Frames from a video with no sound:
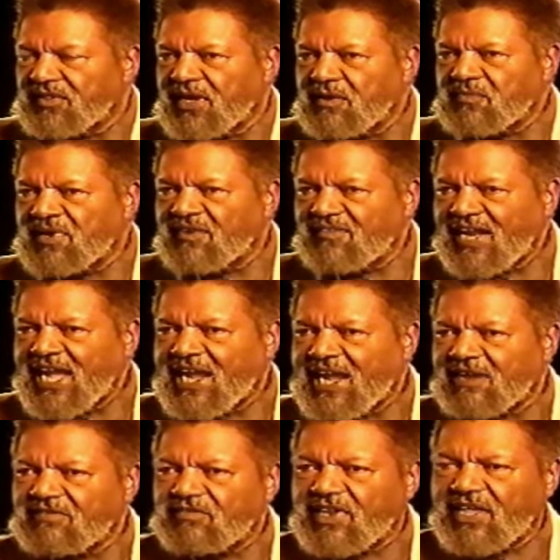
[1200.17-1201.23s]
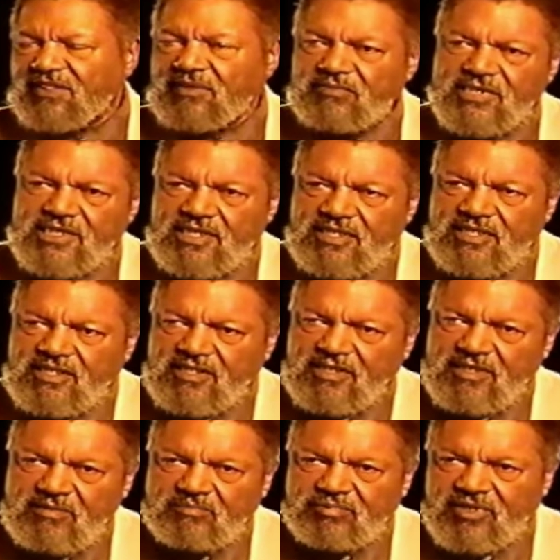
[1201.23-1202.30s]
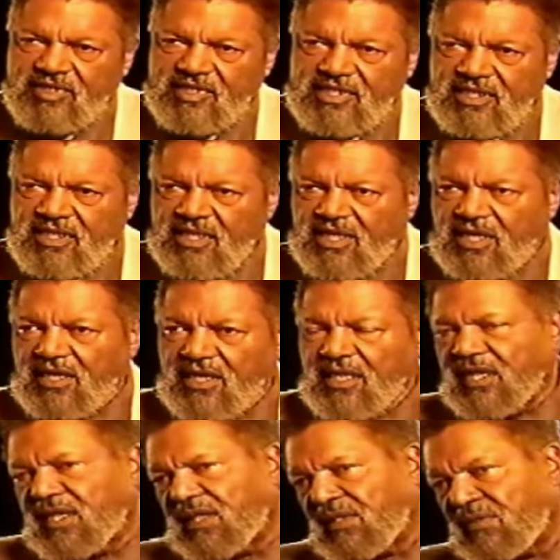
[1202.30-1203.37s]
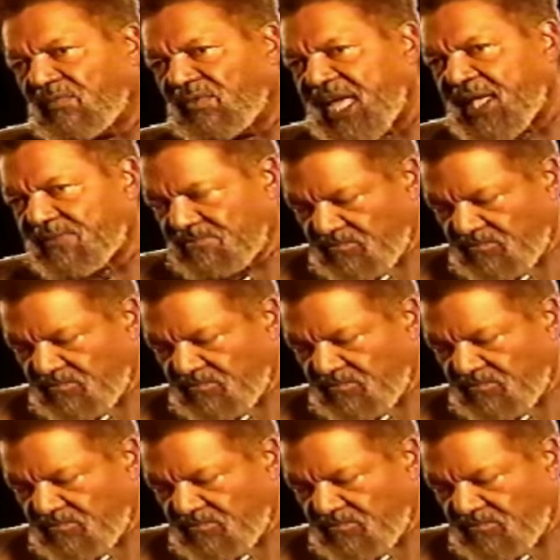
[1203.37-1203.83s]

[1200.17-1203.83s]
their way of life. Now the reason the book that